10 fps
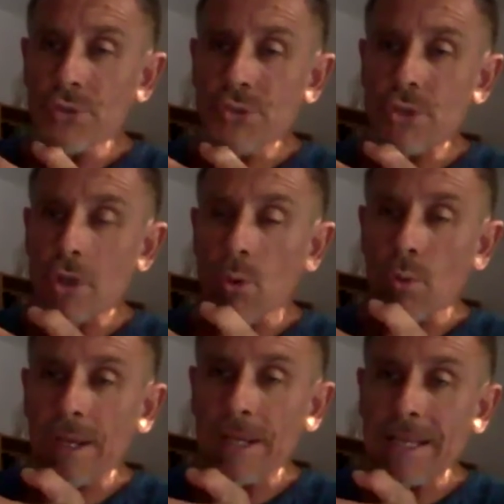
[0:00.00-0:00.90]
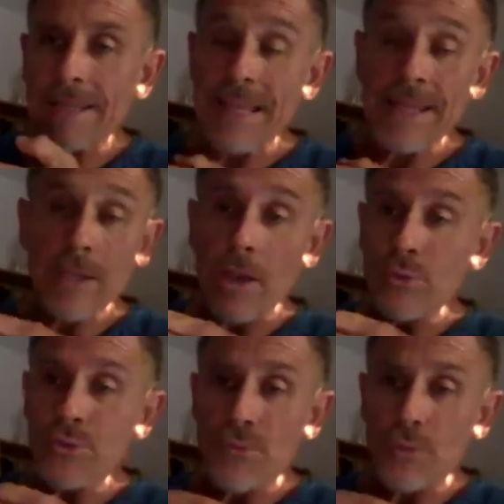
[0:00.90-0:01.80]
So, and that
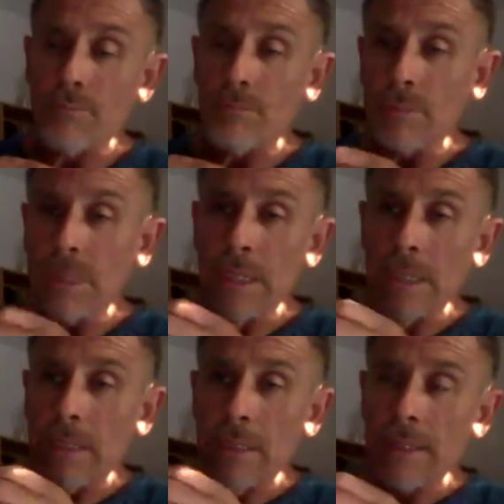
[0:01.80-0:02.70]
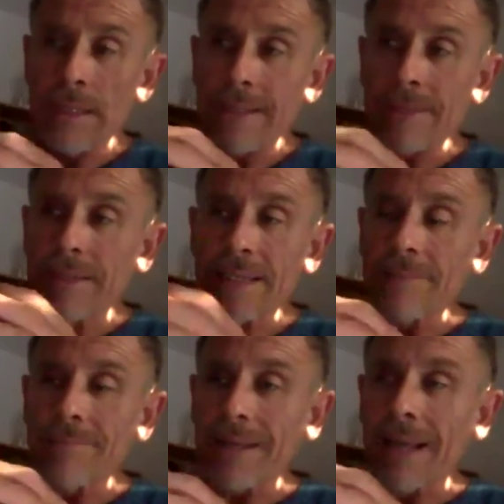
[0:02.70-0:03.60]
goes from
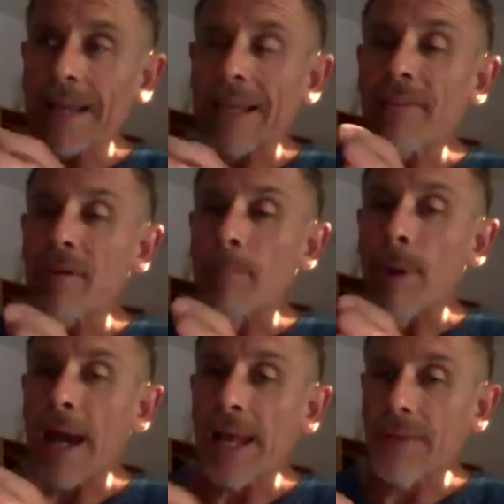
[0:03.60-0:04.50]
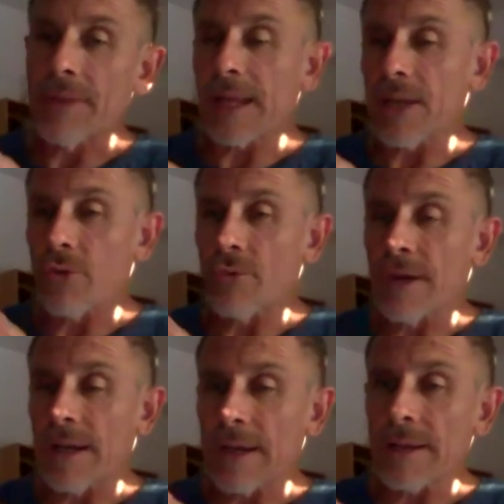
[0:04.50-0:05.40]
hardly ever mild kind
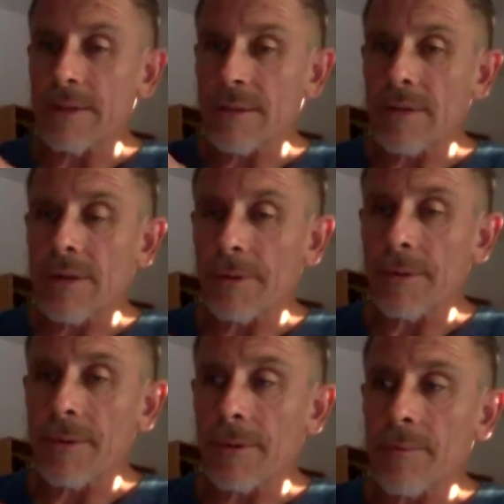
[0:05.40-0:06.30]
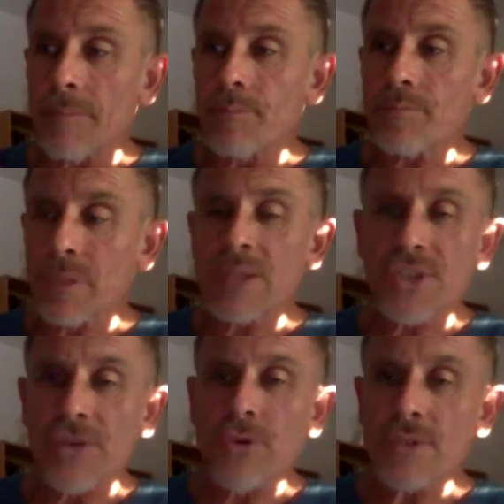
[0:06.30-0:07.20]
of
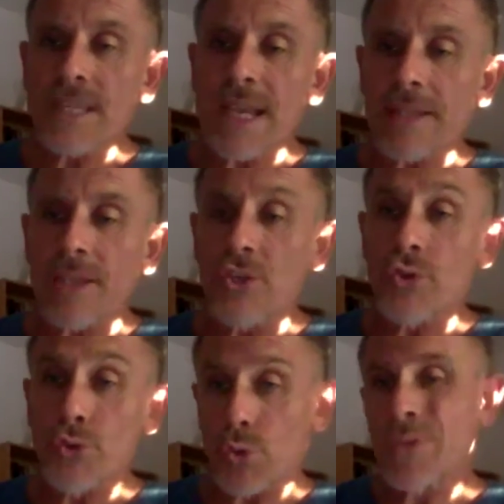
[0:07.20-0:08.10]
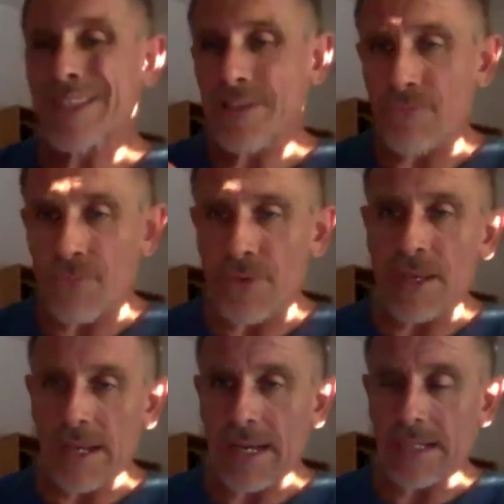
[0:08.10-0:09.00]
serious gut issues to
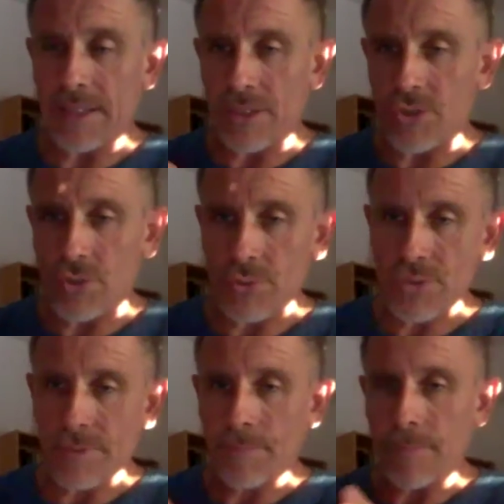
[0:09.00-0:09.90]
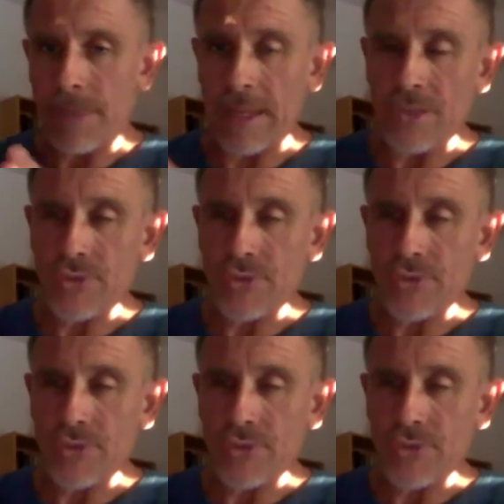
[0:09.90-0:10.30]
severe gut issues. Yeah.